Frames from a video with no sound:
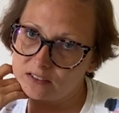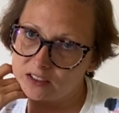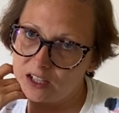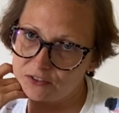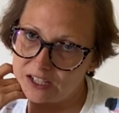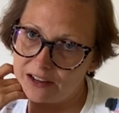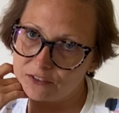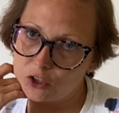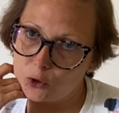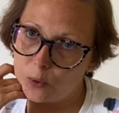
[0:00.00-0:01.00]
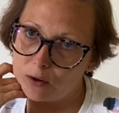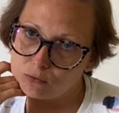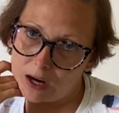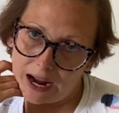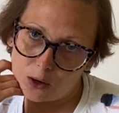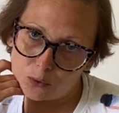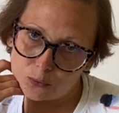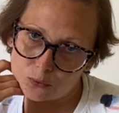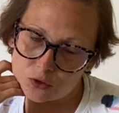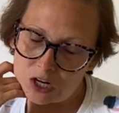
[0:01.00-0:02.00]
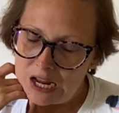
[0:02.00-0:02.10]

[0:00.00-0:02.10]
I'd love to have you around